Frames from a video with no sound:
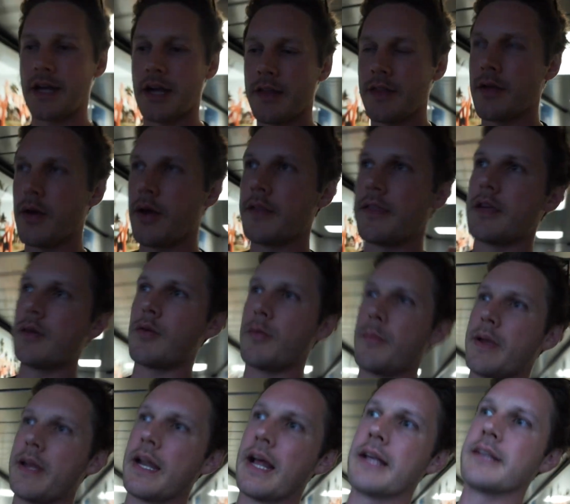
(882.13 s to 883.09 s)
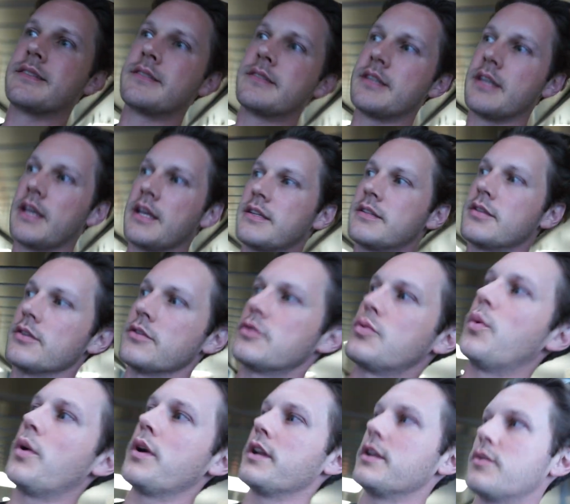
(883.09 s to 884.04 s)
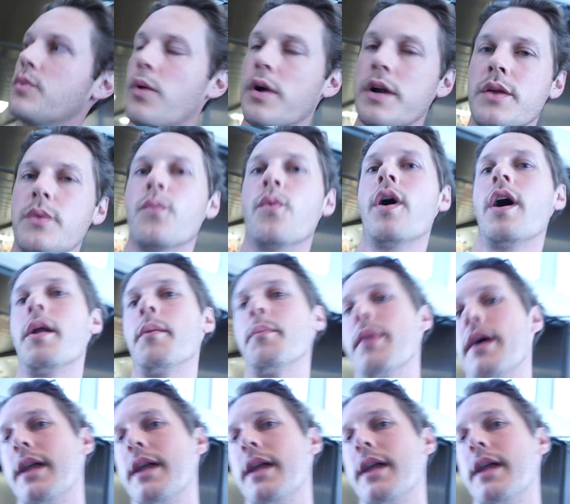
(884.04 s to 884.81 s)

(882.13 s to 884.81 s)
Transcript: although I think we may not see it till 2021.